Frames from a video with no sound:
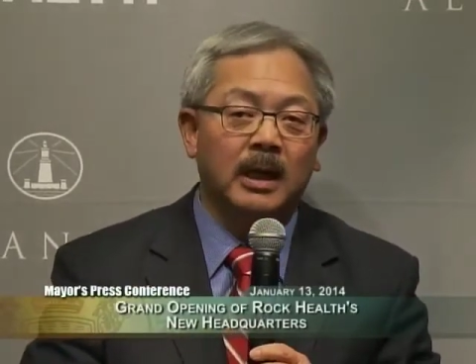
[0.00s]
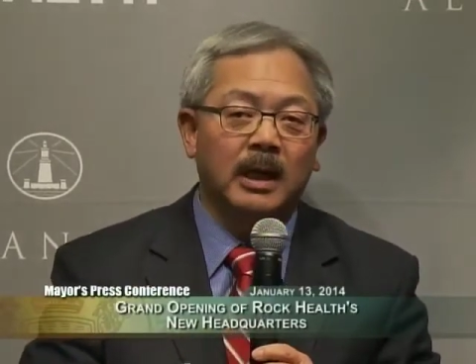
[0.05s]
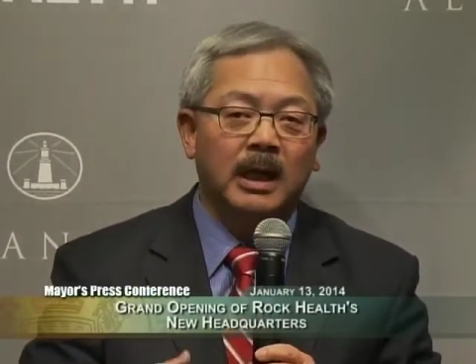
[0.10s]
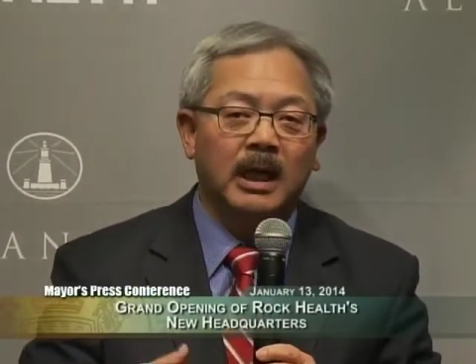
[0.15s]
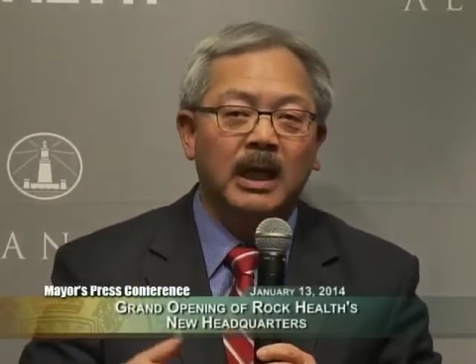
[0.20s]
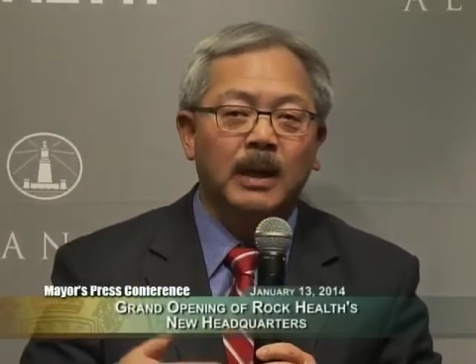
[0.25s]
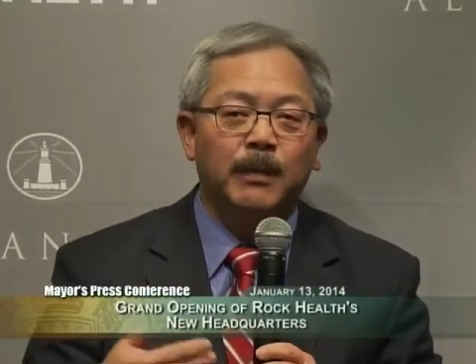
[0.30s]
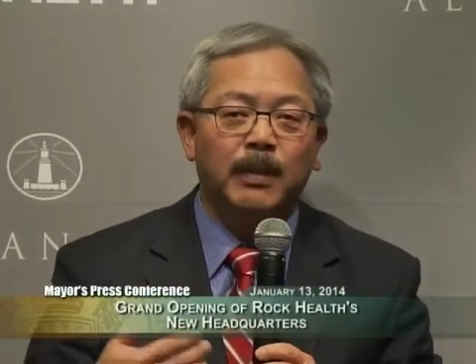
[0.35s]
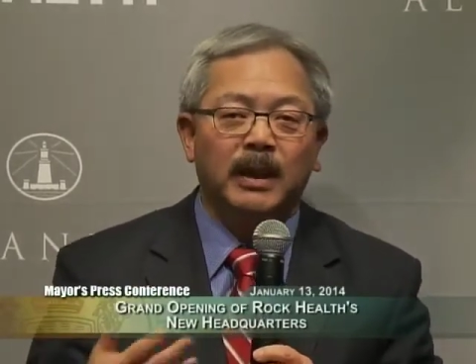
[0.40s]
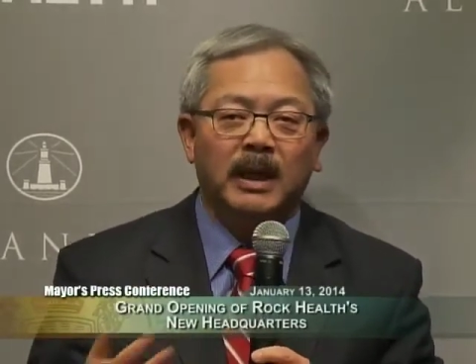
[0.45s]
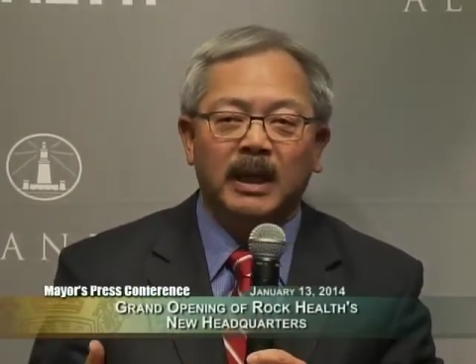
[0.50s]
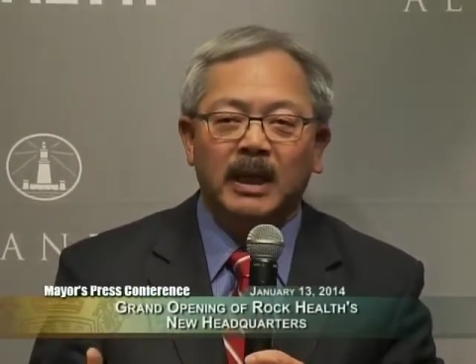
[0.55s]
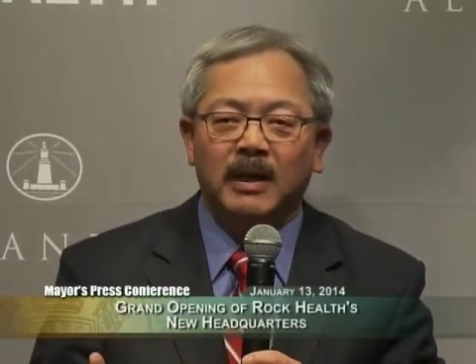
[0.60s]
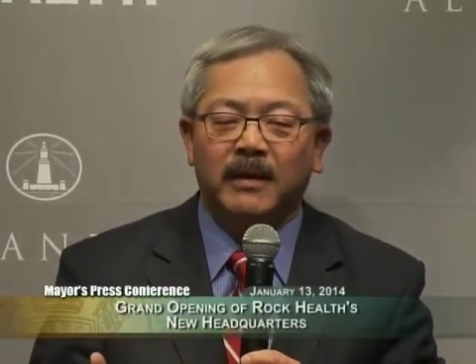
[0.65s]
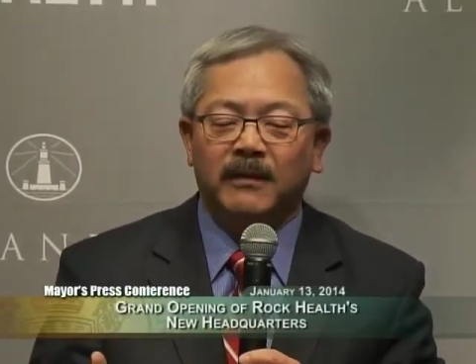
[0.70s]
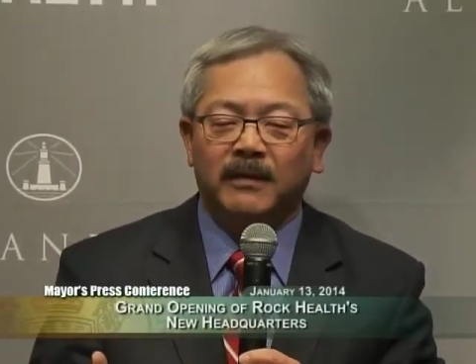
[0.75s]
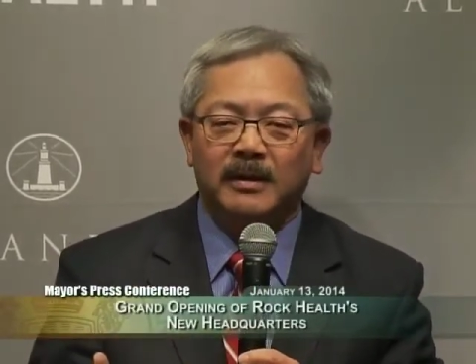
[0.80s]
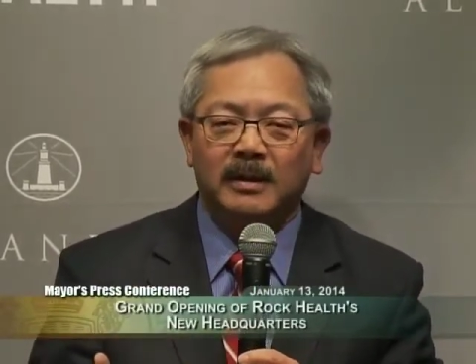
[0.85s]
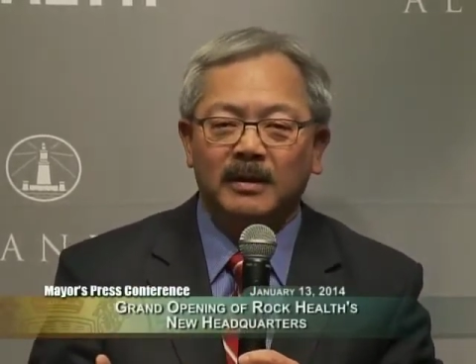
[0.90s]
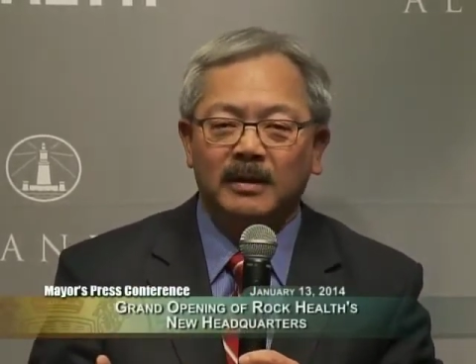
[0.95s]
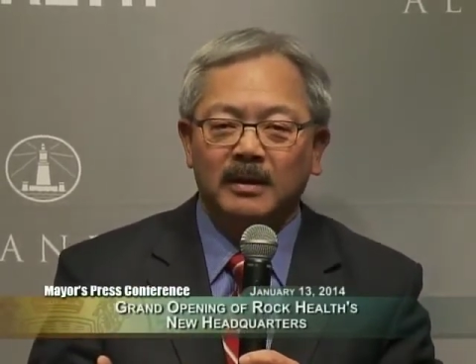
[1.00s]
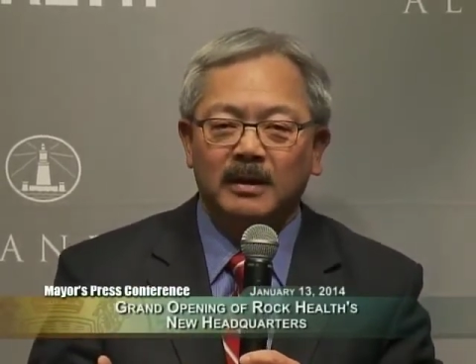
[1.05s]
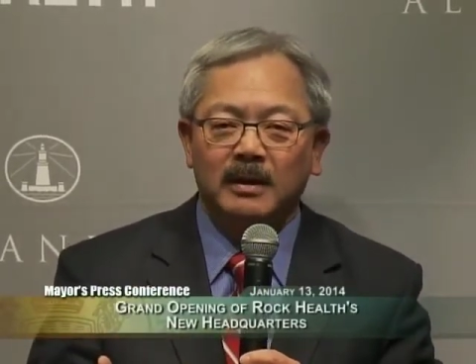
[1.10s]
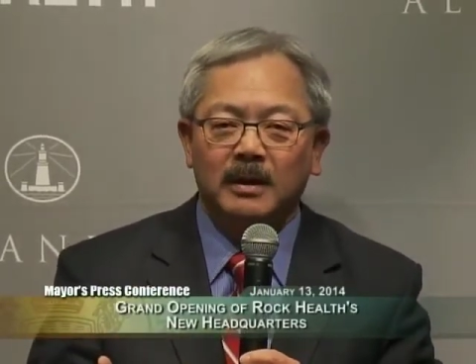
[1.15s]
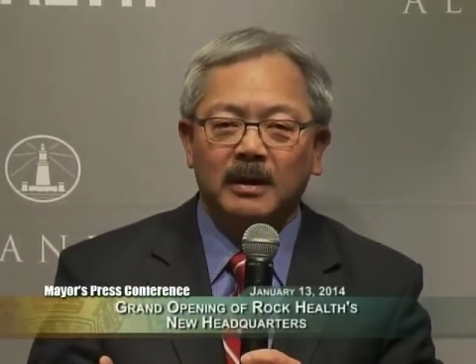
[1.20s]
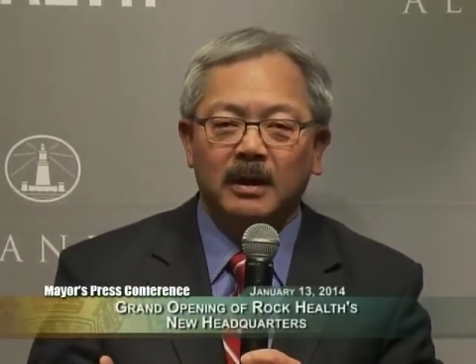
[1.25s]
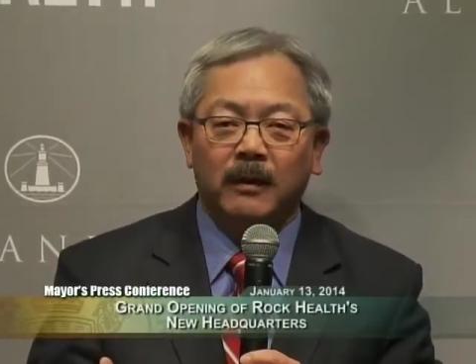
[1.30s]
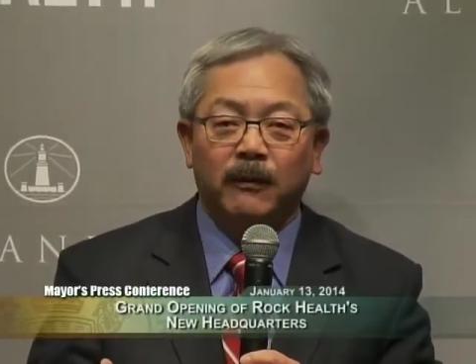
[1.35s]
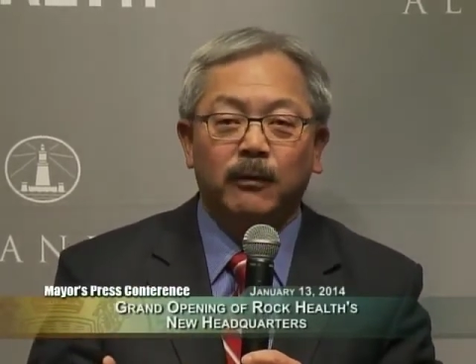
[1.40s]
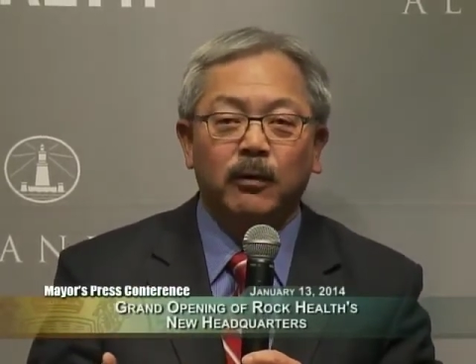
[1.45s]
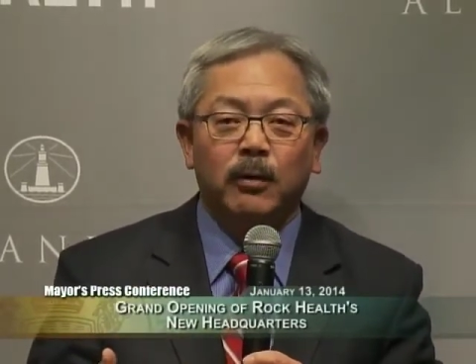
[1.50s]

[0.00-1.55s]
he believed if